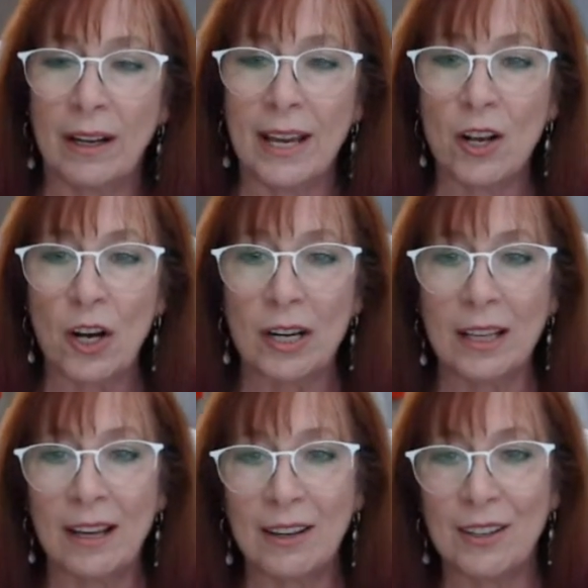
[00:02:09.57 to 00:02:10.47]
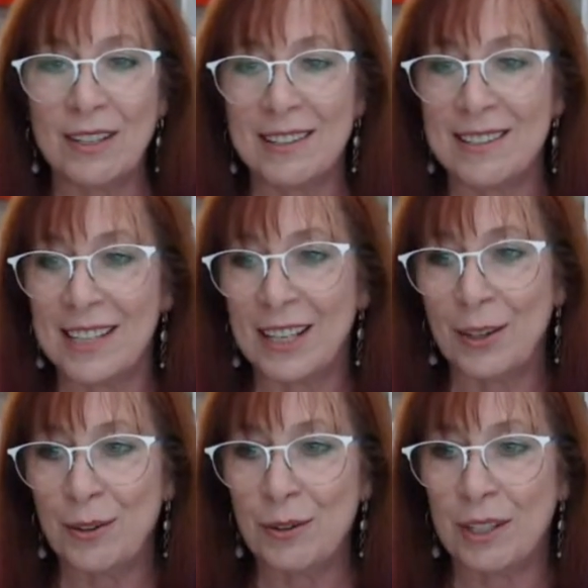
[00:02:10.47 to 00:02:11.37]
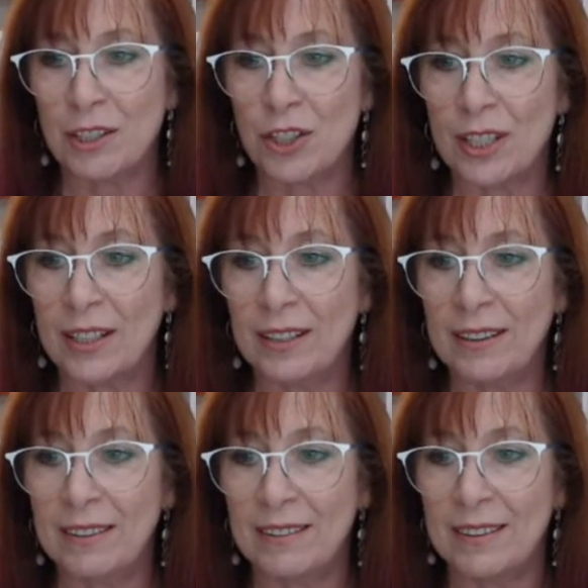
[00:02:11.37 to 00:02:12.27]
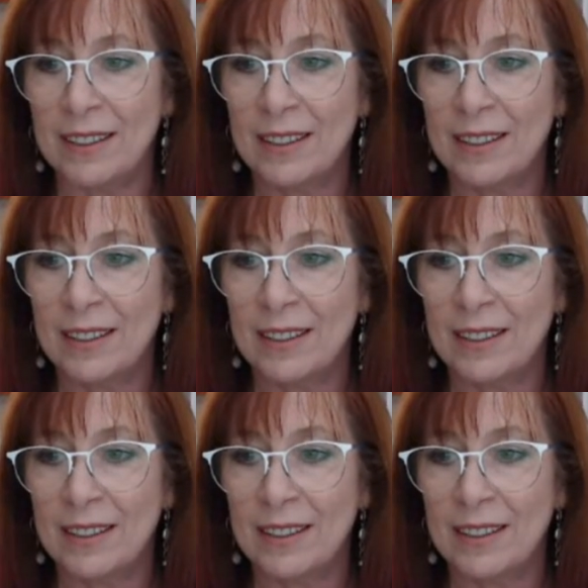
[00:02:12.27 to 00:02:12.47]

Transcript: Hey, Carla, good to see you. There she is.